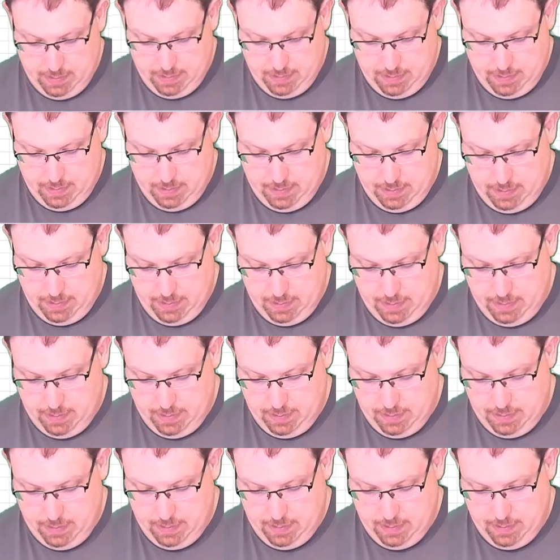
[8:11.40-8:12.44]

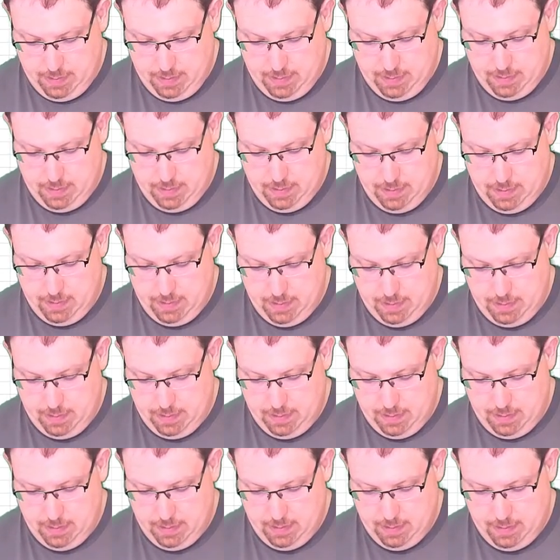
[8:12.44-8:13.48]

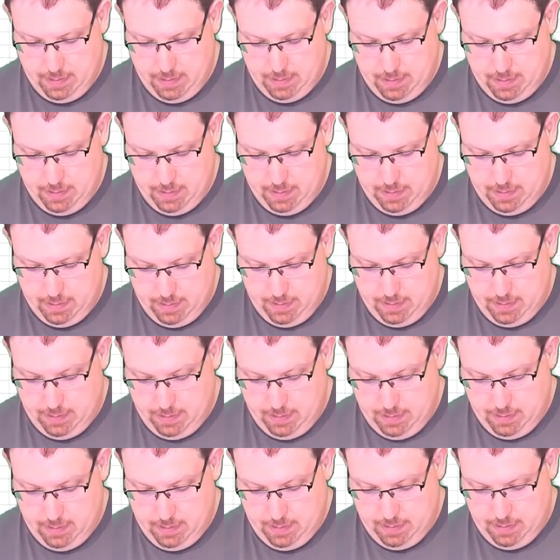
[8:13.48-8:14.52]
Nothing is said.